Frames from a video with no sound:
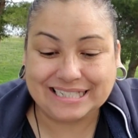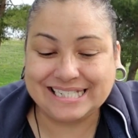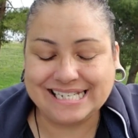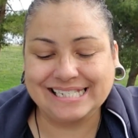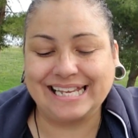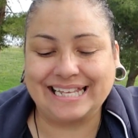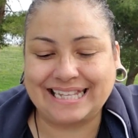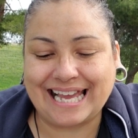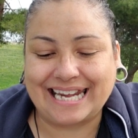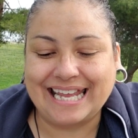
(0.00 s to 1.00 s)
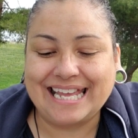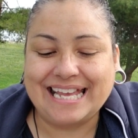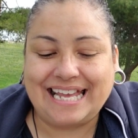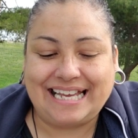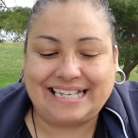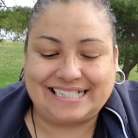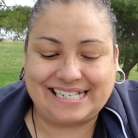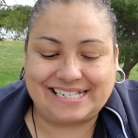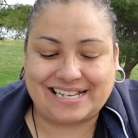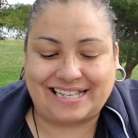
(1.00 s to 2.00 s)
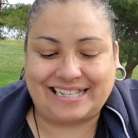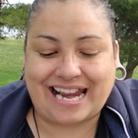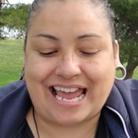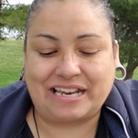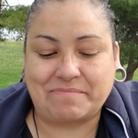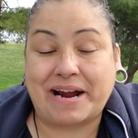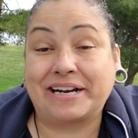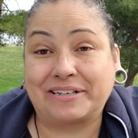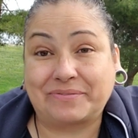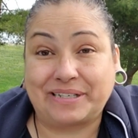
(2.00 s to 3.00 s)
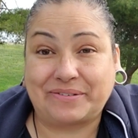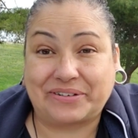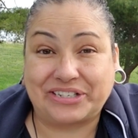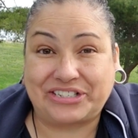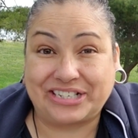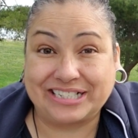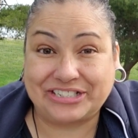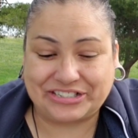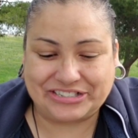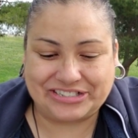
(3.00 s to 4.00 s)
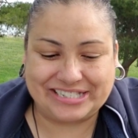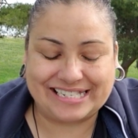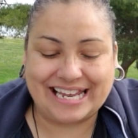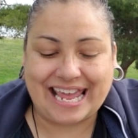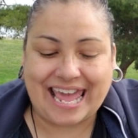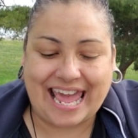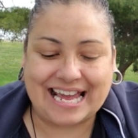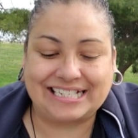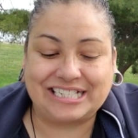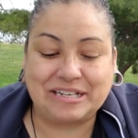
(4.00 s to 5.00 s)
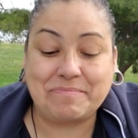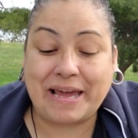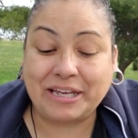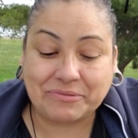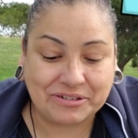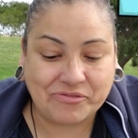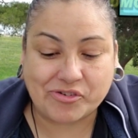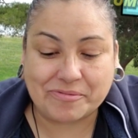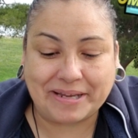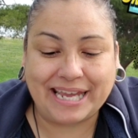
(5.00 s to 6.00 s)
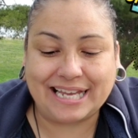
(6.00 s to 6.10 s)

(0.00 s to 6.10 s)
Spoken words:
She said that she saw that I admired one of her junk journals, and she made one for me.